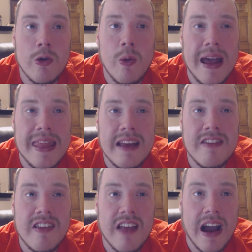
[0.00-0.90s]
Do I think
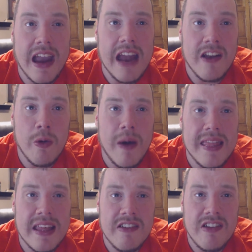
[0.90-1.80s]
she's
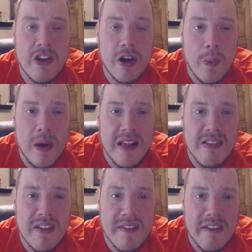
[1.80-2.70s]
going to win
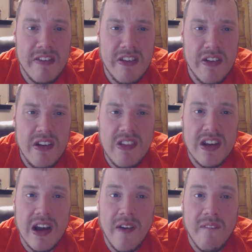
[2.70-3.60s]
at Survivor Series?
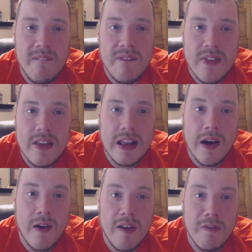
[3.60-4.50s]
No,
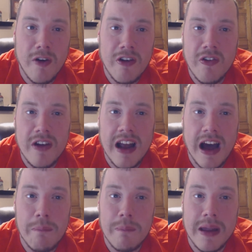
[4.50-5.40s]
unfortunately
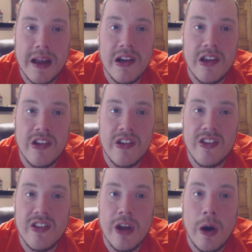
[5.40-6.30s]
not,
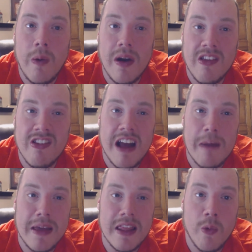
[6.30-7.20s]
because no one is
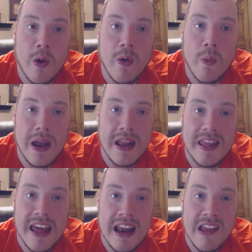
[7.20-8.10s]
stopping the
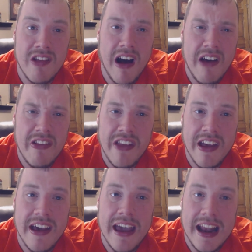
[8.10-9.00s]
whirlwind that is
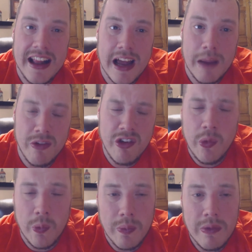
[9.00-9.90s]
Asuka anytime
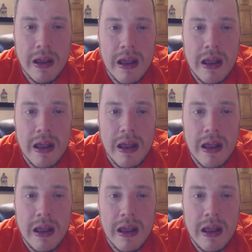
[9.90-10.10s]
soon.